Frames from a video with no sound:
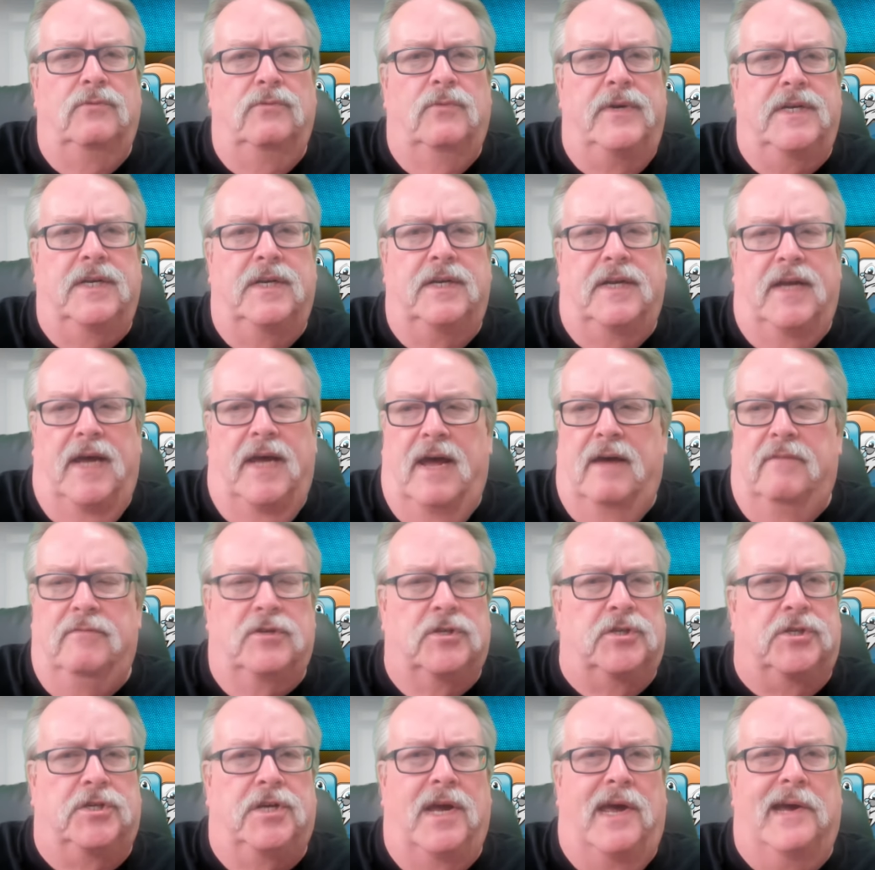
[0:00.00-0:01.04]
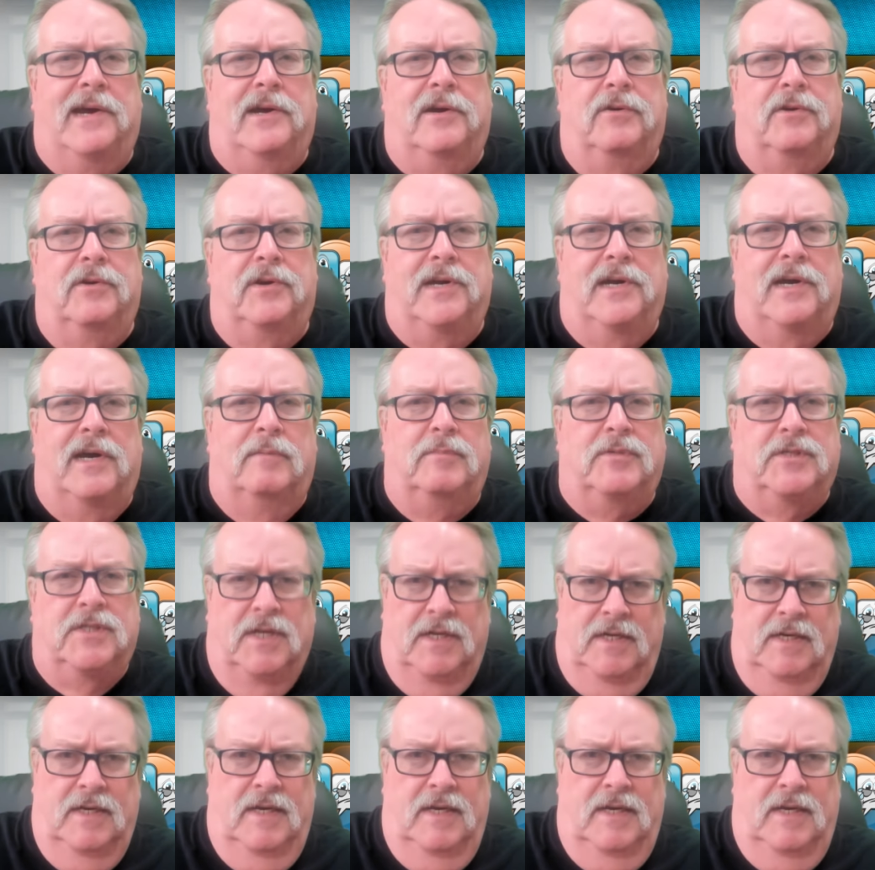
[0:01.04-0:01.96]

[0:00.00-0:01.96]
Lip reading: We did have the Chicago Cubs